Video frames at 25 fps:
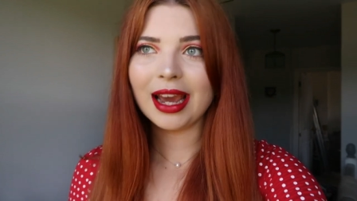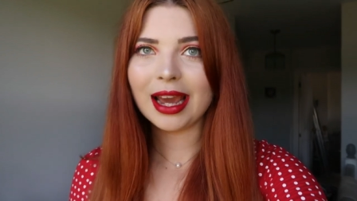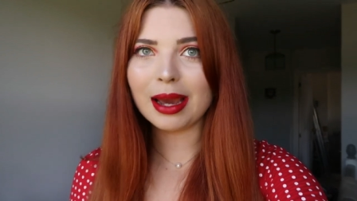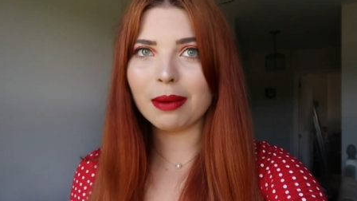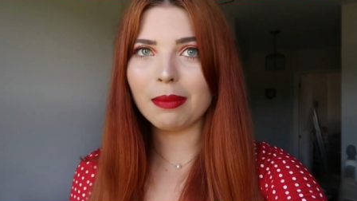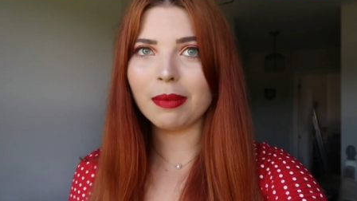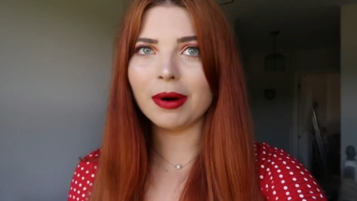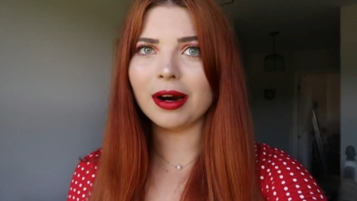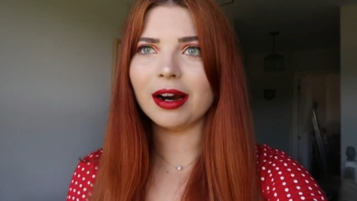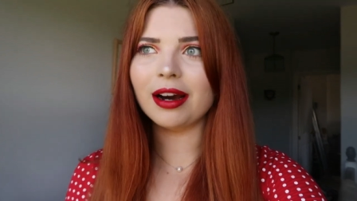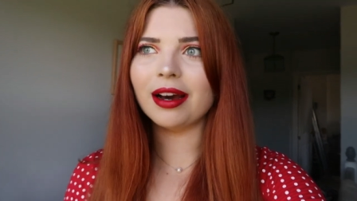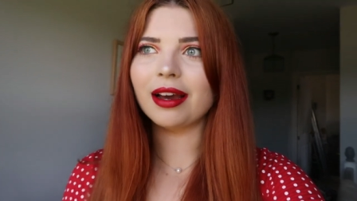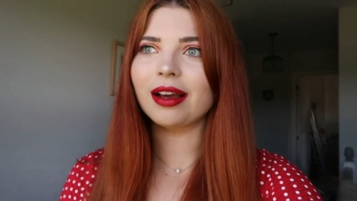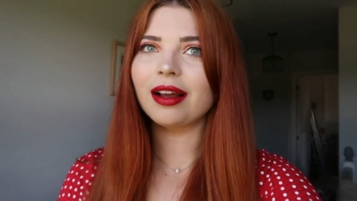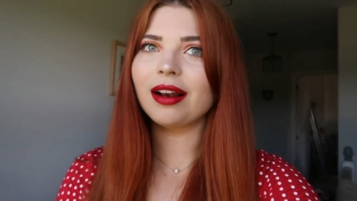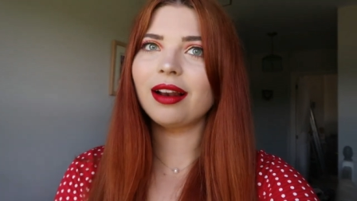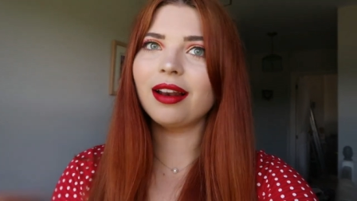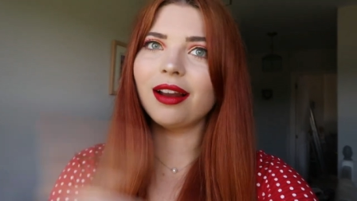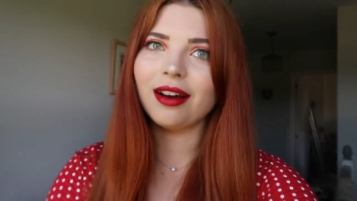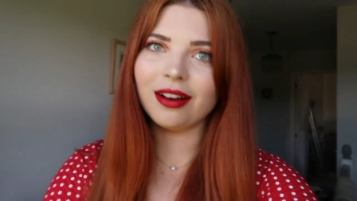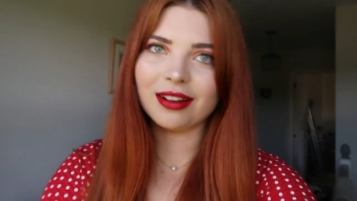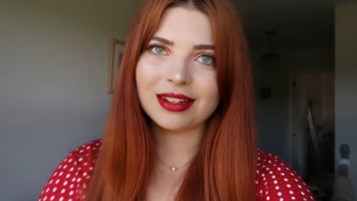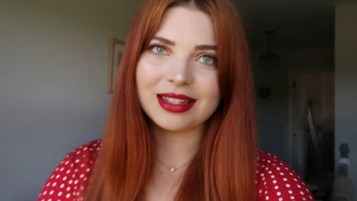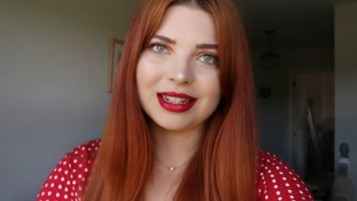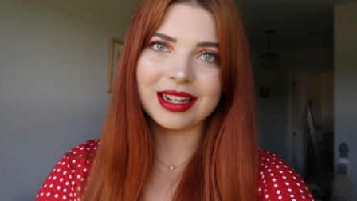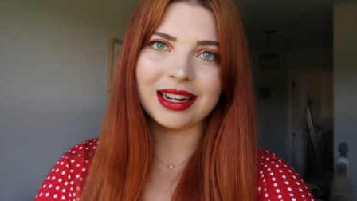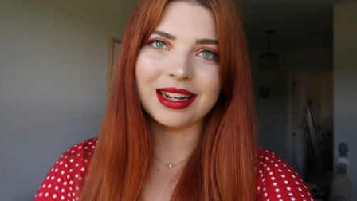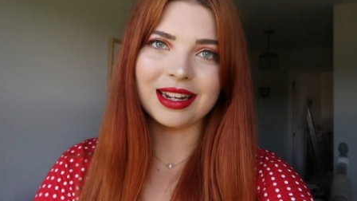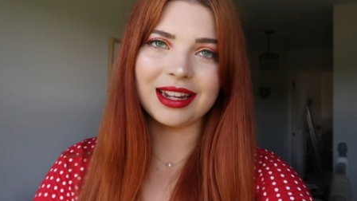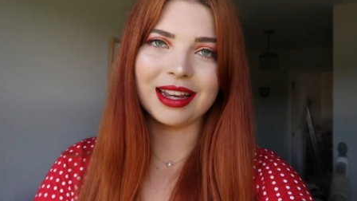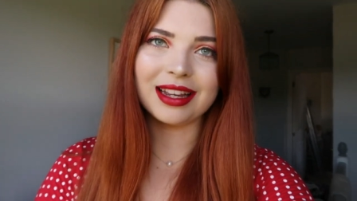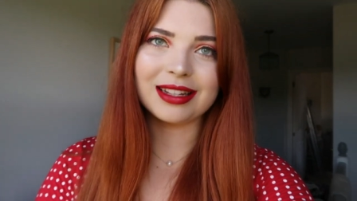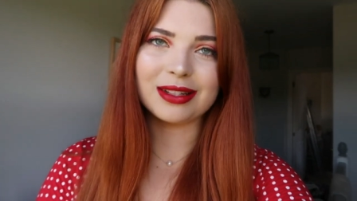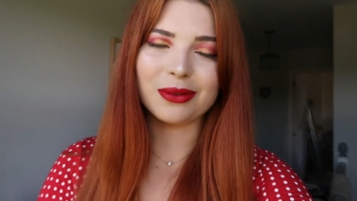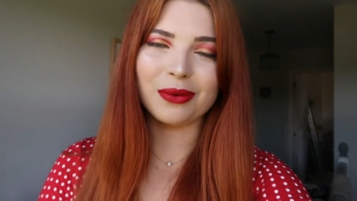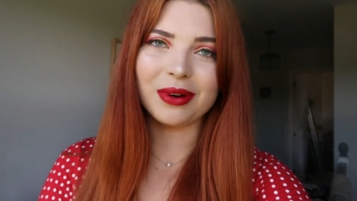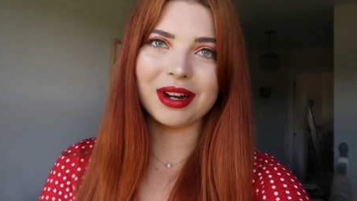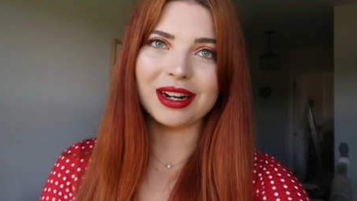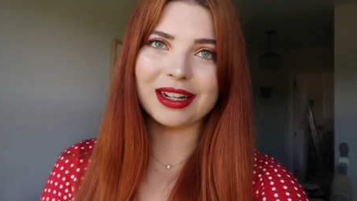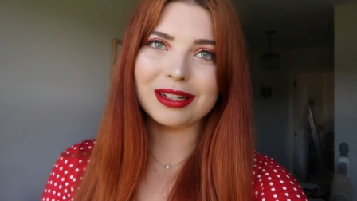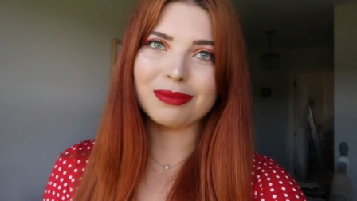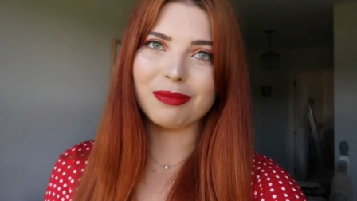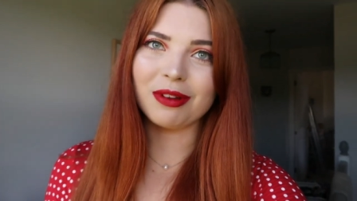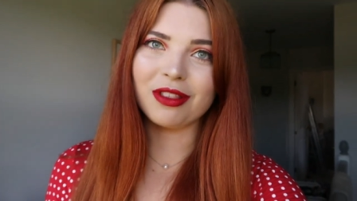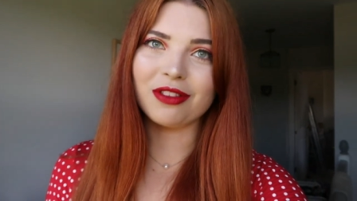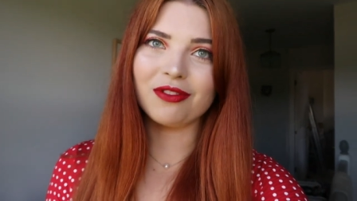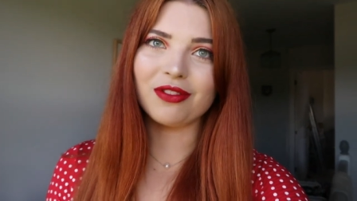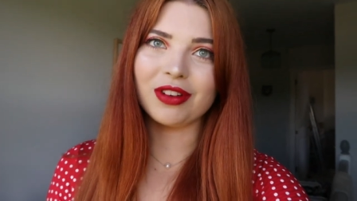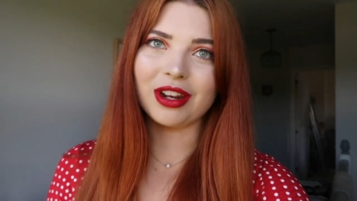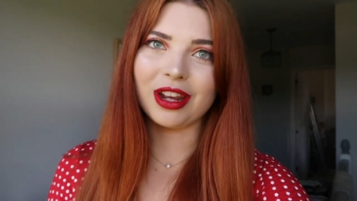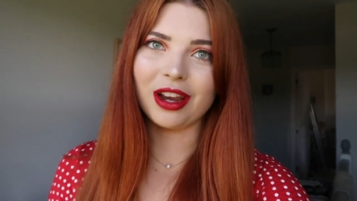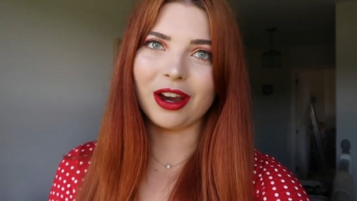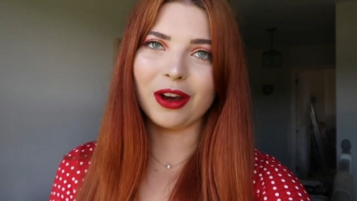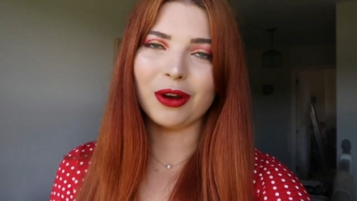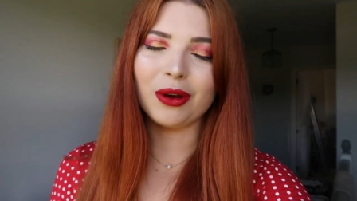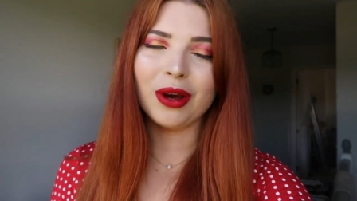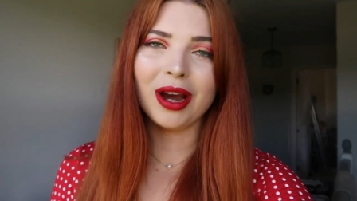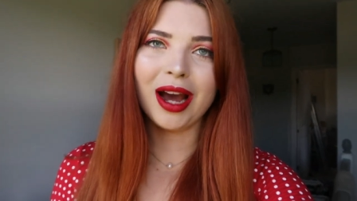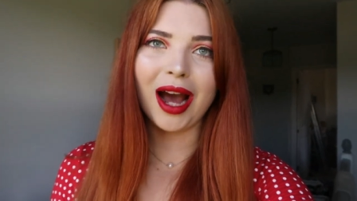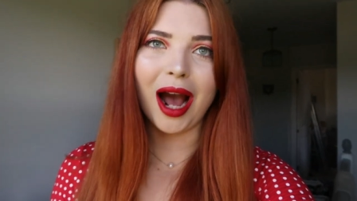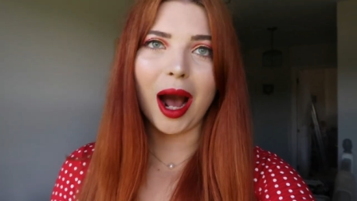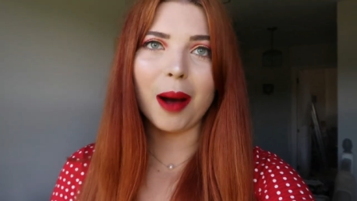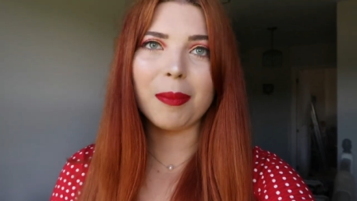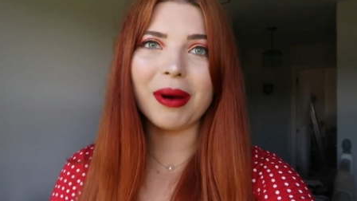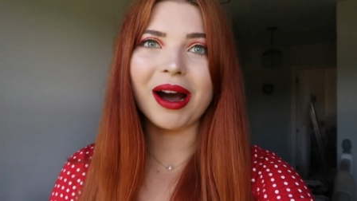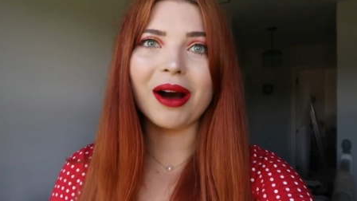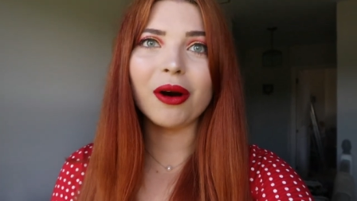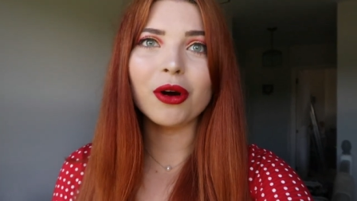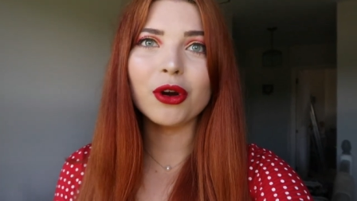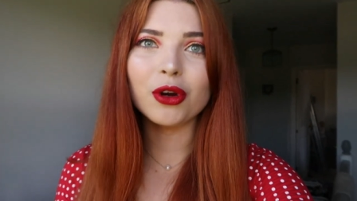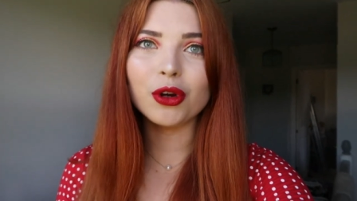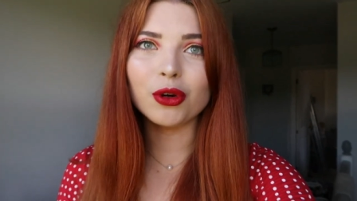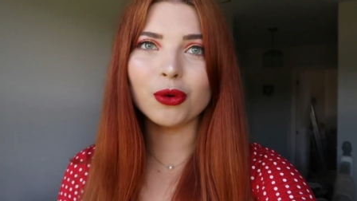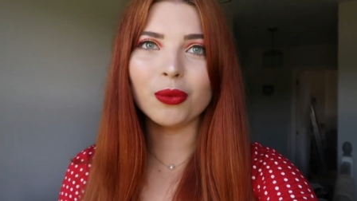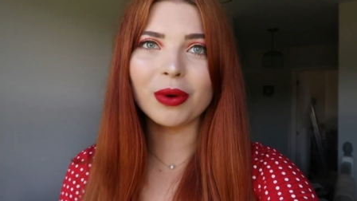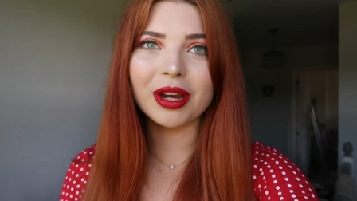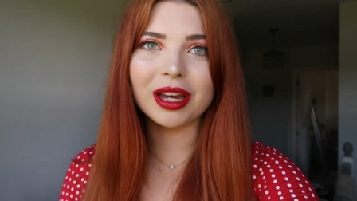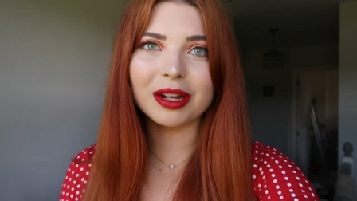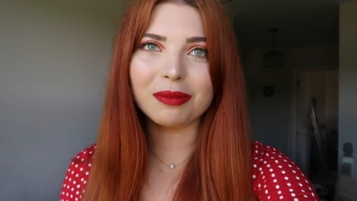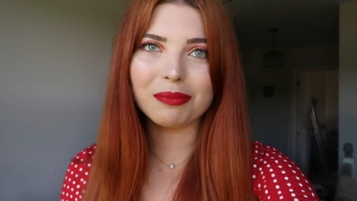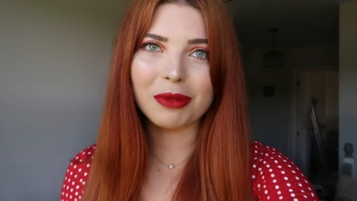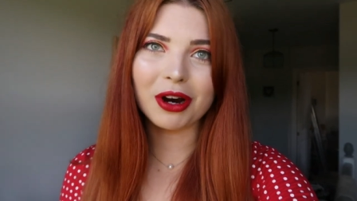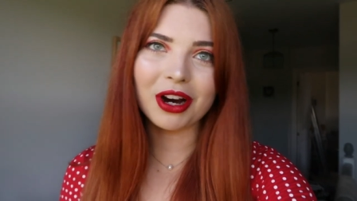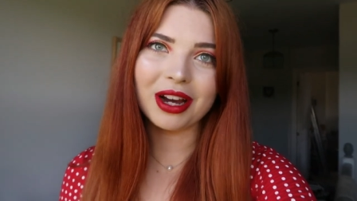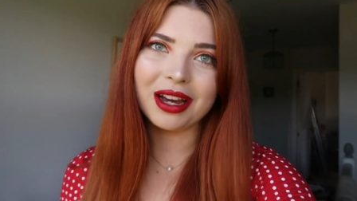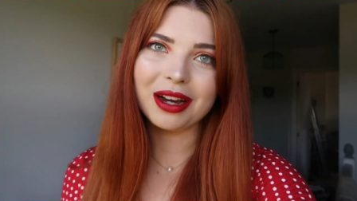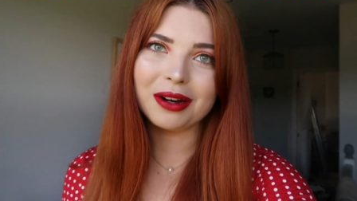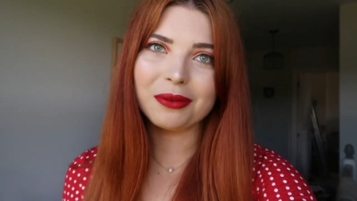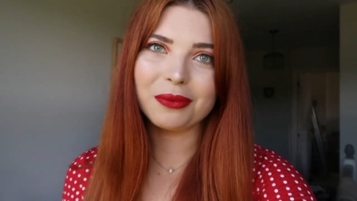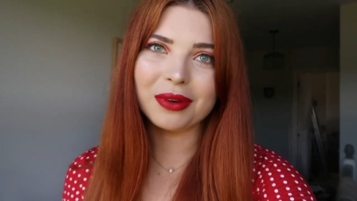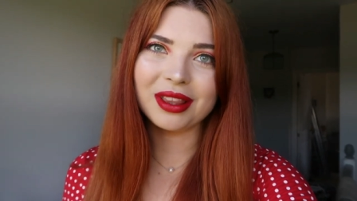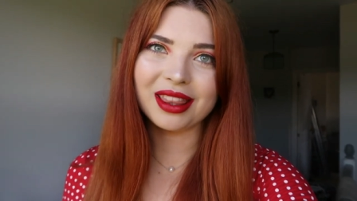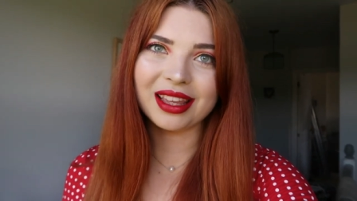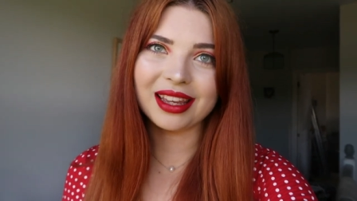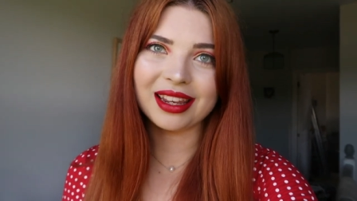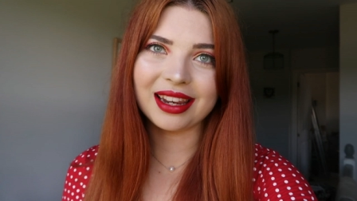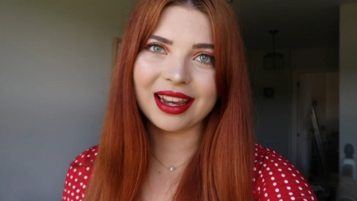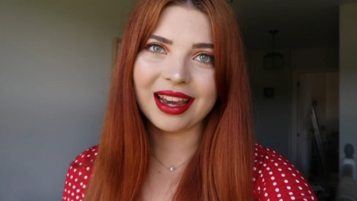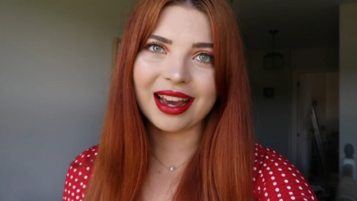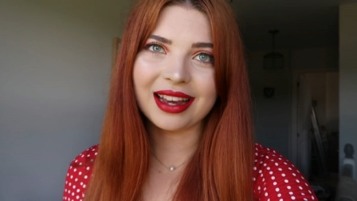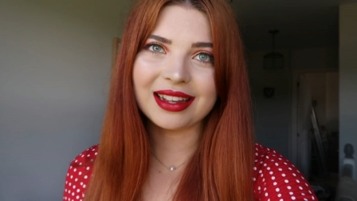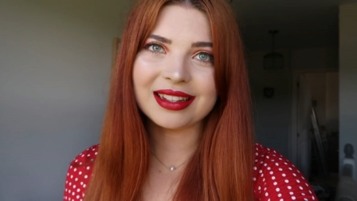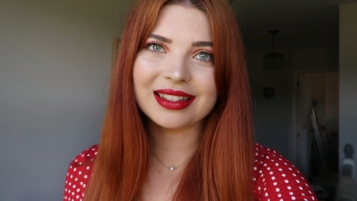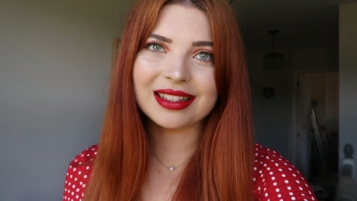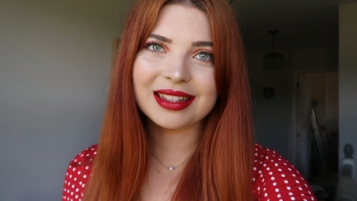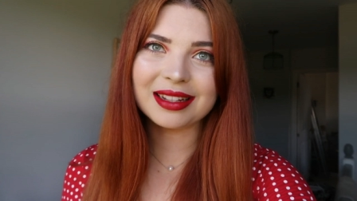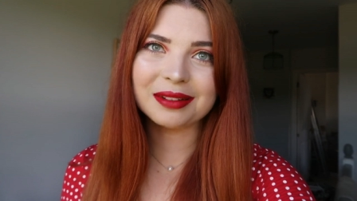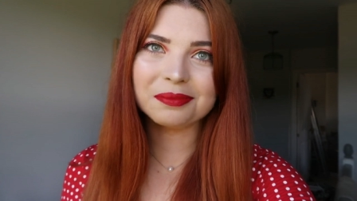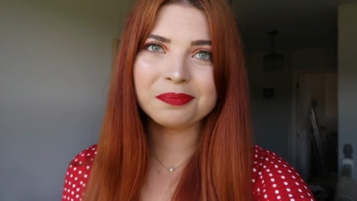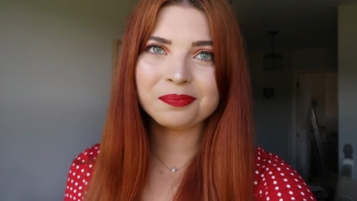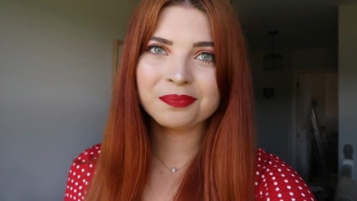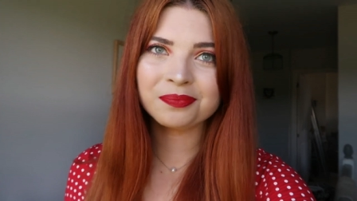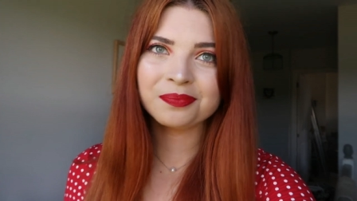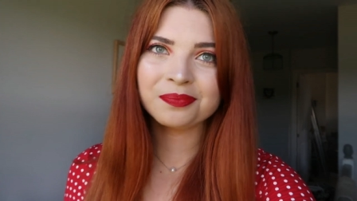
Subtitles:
in my last EDS Awareness Month video about who we admire with EDS.